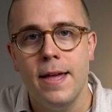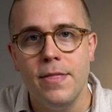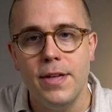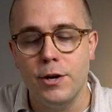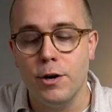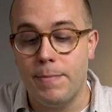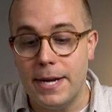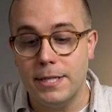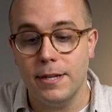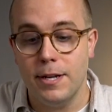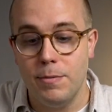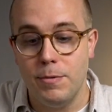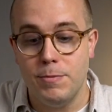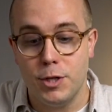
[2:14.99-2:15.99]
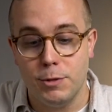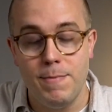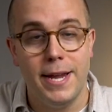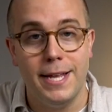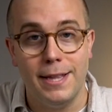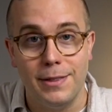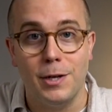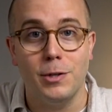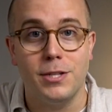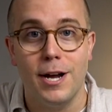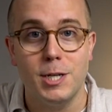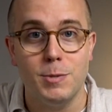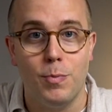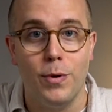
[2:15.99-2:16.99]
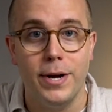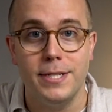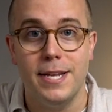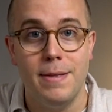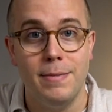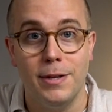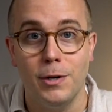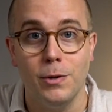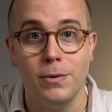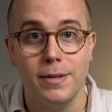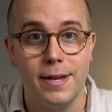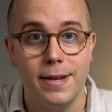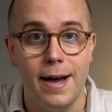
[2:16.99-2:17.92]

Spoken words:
then you're basically just making little touch points and little